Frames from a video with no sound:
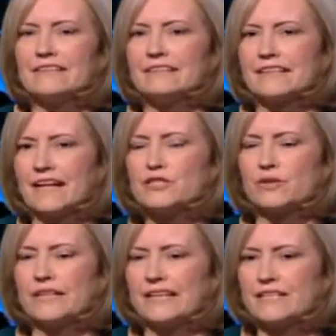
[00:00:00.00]
the
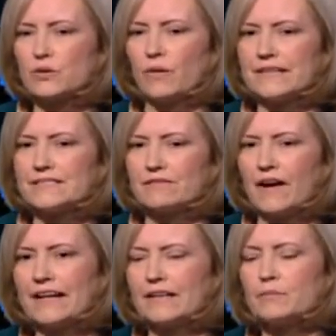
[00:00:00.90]
country is quite
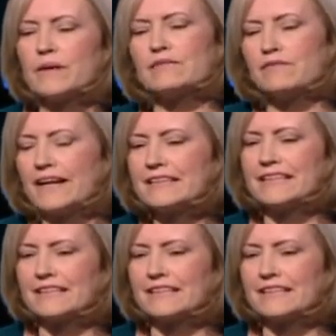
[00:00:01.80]
divided, but frankly,